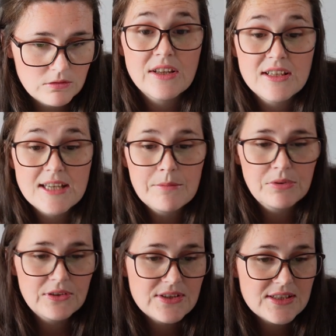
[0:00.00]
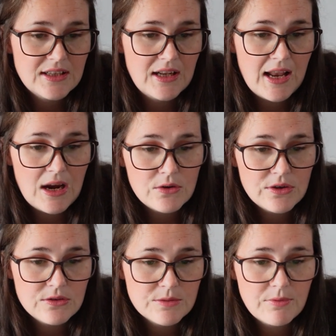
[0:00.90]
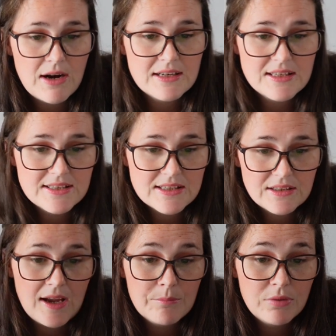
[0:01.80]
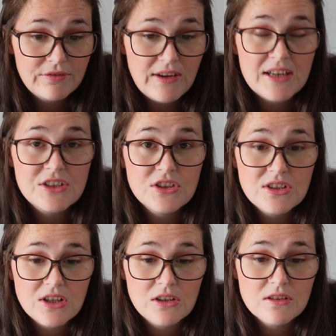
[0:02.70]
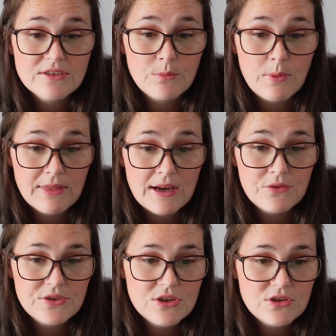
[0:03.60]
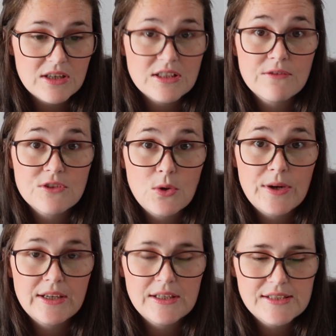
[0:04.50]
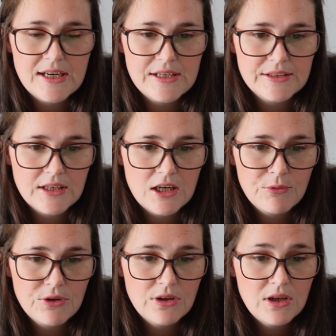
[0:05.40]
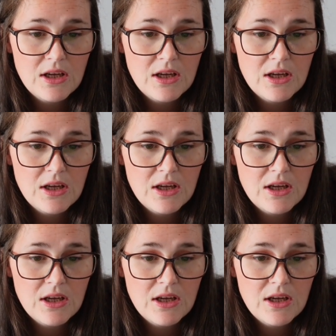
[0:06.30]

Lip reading: These samplers allow you to practice and perfect your skills without the stress of sewing an entire garment.